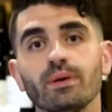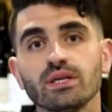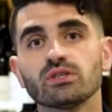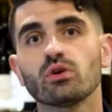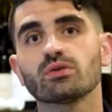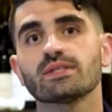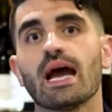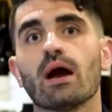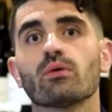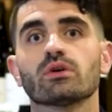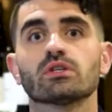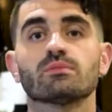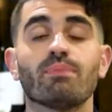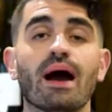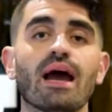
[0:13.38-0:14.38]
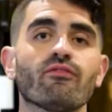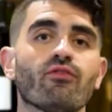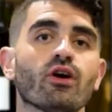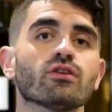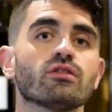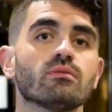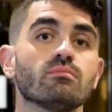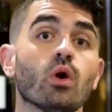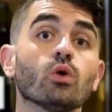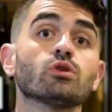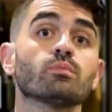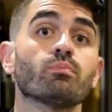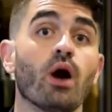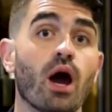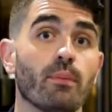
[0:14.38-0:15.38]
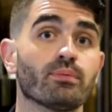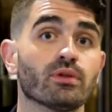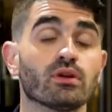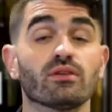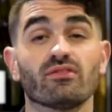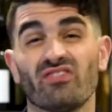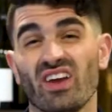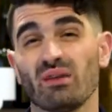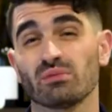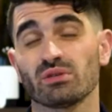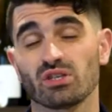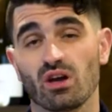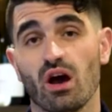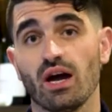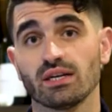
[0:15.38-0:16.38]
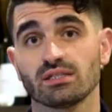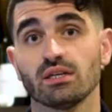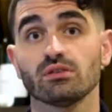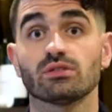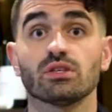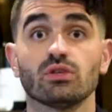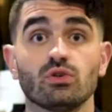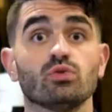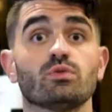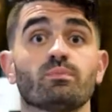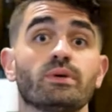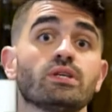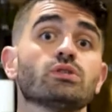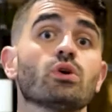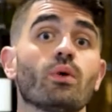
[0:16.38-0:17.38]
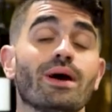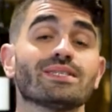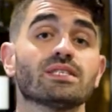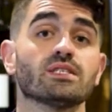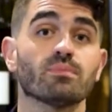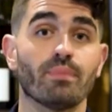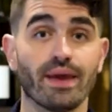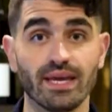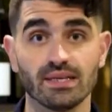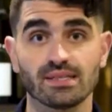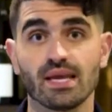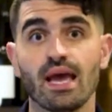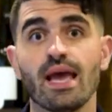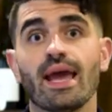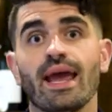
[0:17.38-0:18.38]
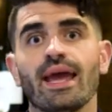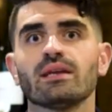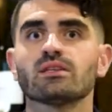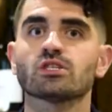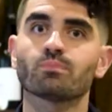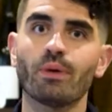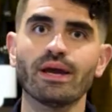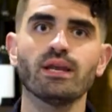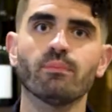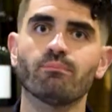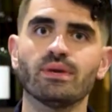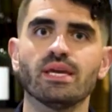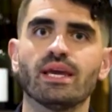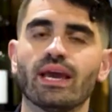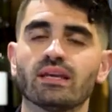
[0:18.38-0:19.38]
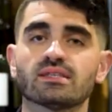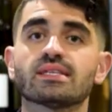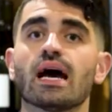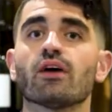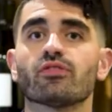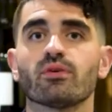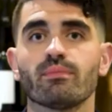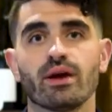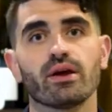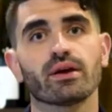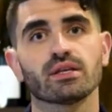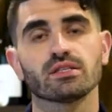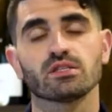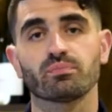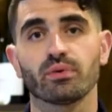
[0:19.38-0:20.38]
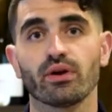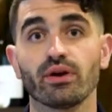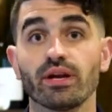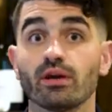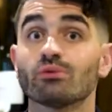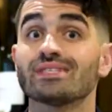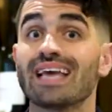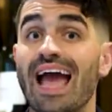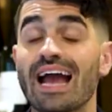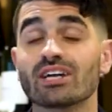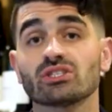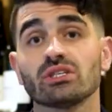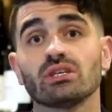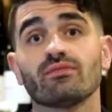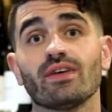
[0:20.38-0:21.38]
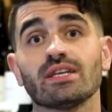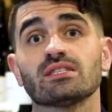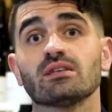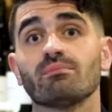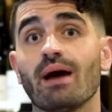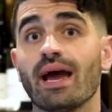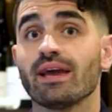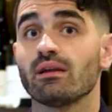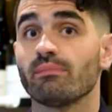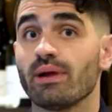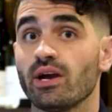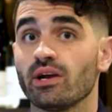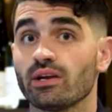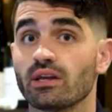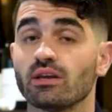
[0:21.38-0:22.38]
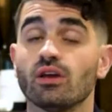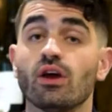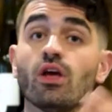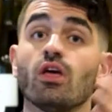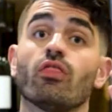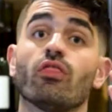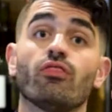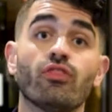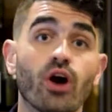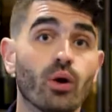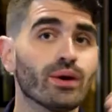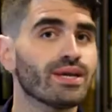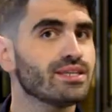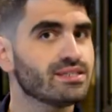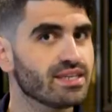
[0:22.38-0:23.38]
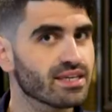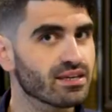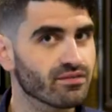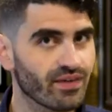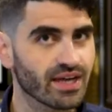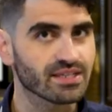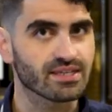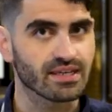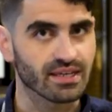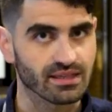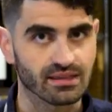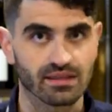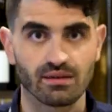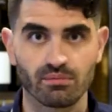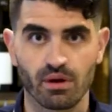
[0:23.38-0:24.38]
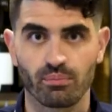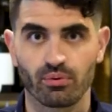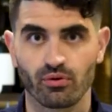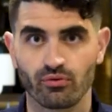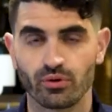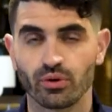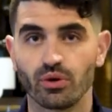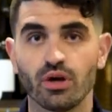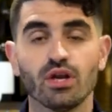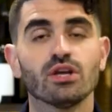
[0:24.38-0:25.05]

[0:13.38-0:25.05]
Pisco Sour is by far the most popular and famous cocktail to use Pisco as its base. And despite it being a South American spirit, it was actually invented by an American, though he did invent it in Lima, Peru.